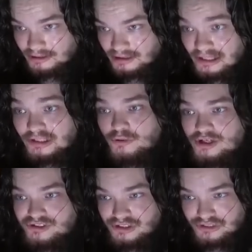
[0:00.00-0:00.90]
Now the
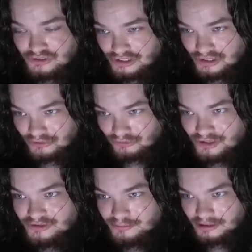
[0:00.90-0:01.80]
question is, are they going to
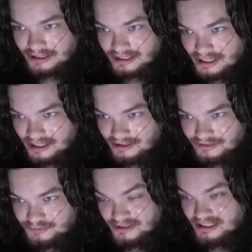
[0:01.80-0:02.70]
run the blockades?
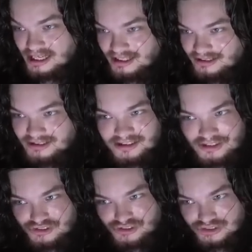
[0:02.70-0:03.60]
But again,
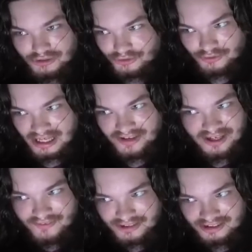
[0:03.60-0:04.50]
still don't have
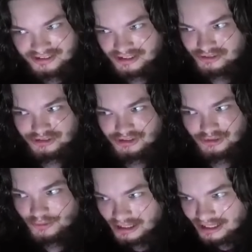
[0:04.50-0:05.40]
evidence that they're
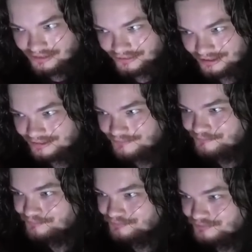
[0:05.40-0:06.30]
doing anything.
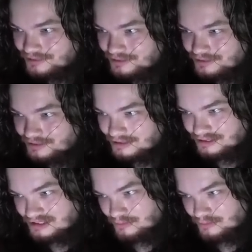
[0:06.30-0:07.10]
Let's see.